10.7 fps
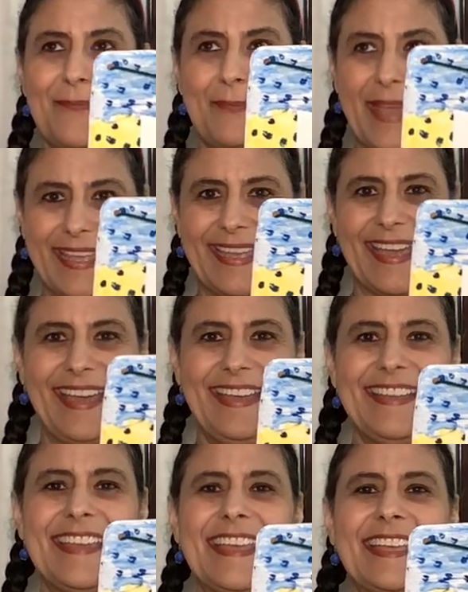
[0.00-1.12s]
Mecca
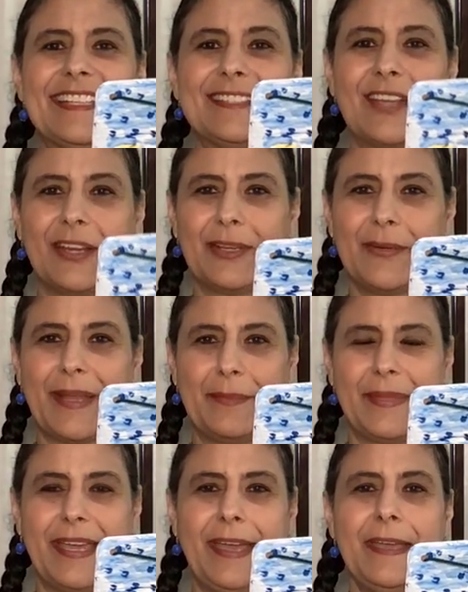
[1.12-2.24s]
in Saudi
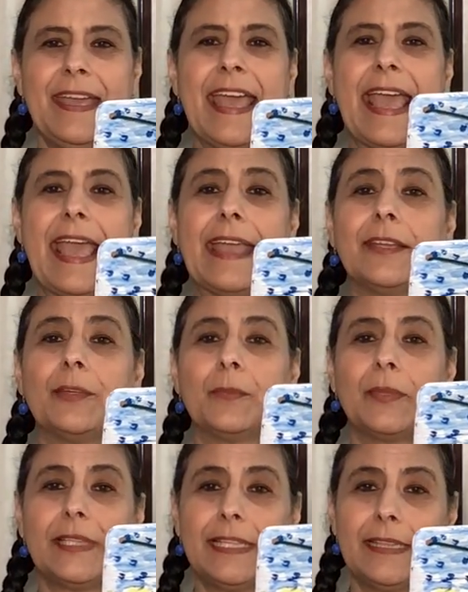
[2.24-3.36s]
Arabia and
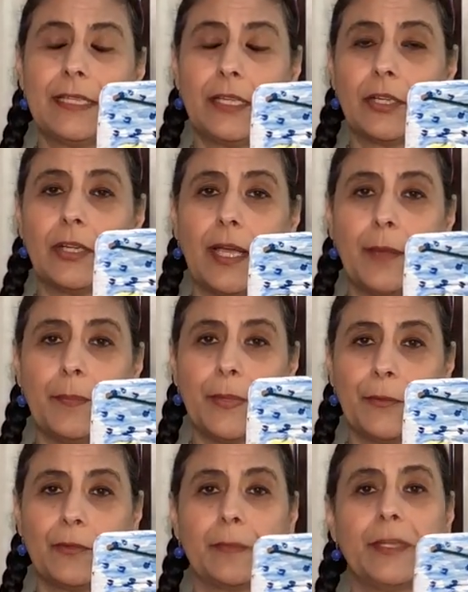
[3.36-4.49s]
complete their
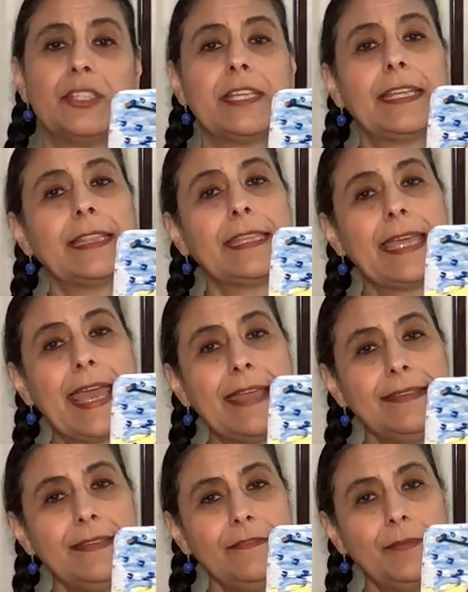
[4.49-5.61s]
pilgrimage. And at the
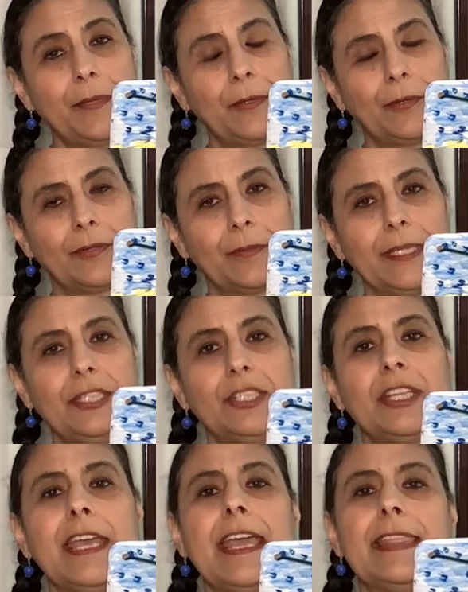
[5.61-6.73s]
end of the pilgrimage,
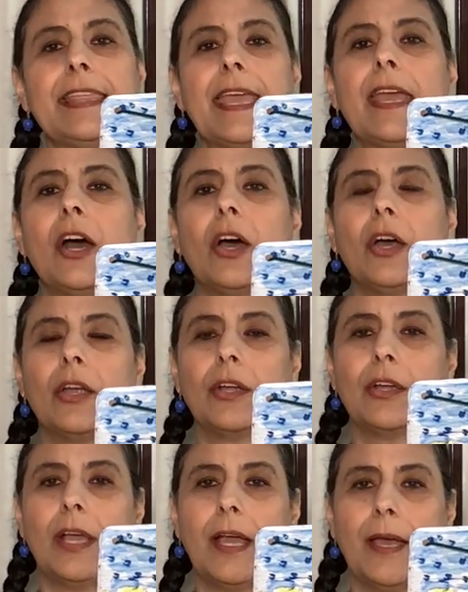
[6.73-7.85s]

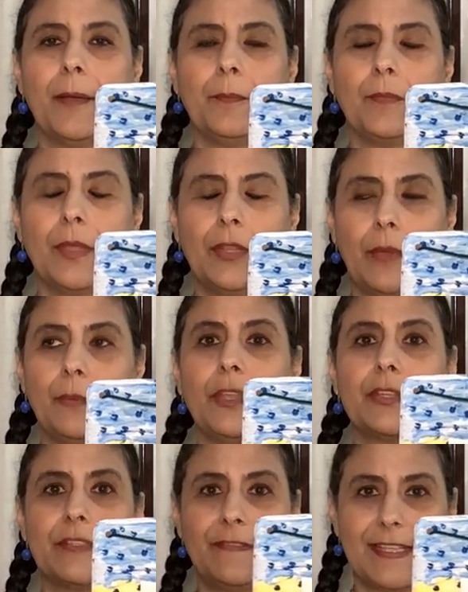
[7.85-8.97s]

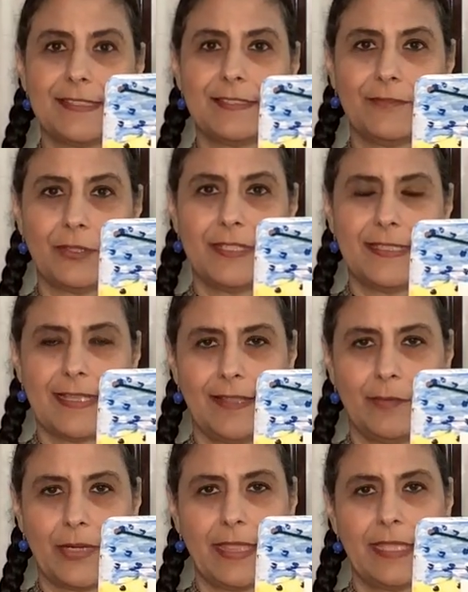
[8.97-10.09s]
there's a festival to
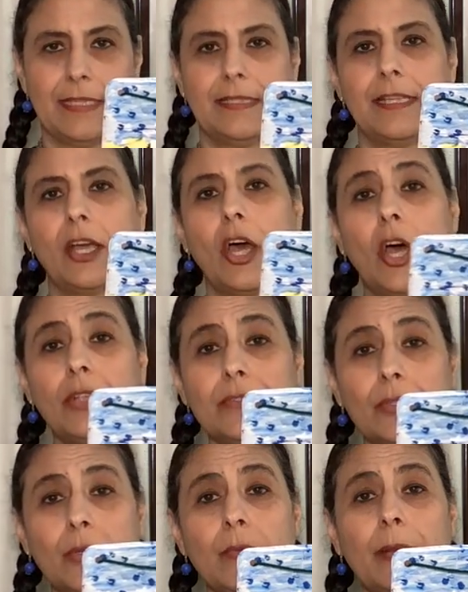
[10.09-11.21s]
celebrate this. It
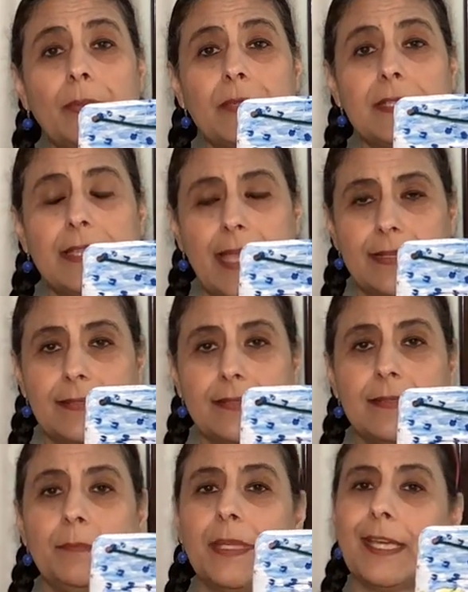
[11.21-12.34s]
also represents,
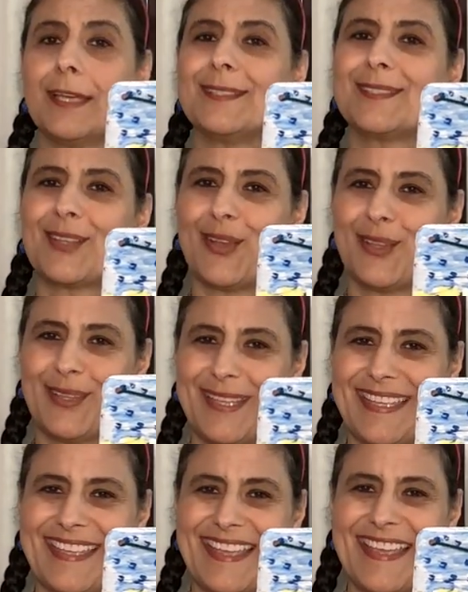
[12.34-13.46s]
because it's called
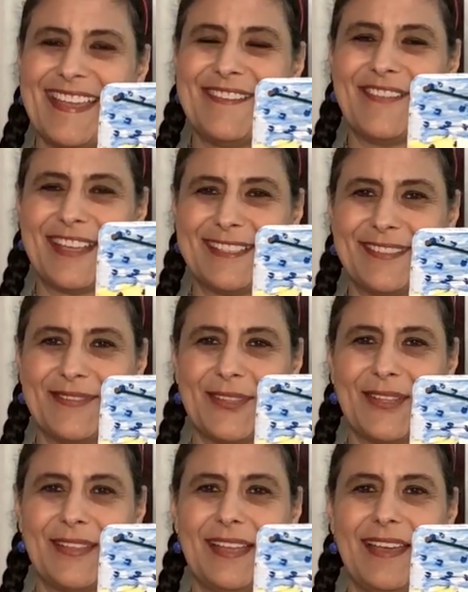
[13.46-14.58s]
the
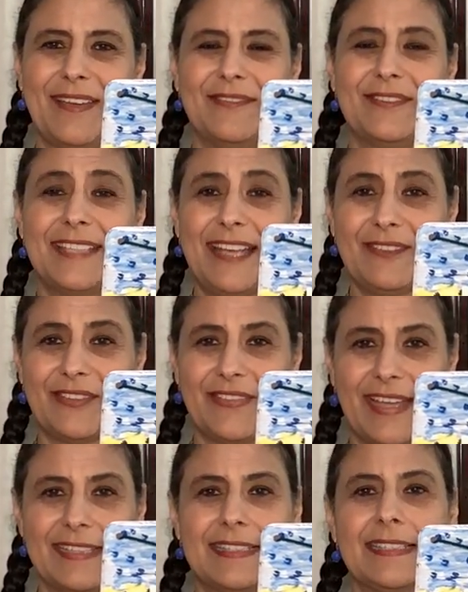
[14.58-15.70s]
Festival of
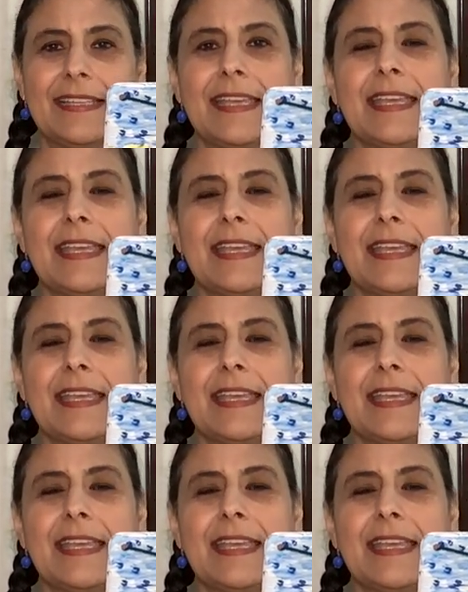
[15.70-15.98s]
Sacrifice,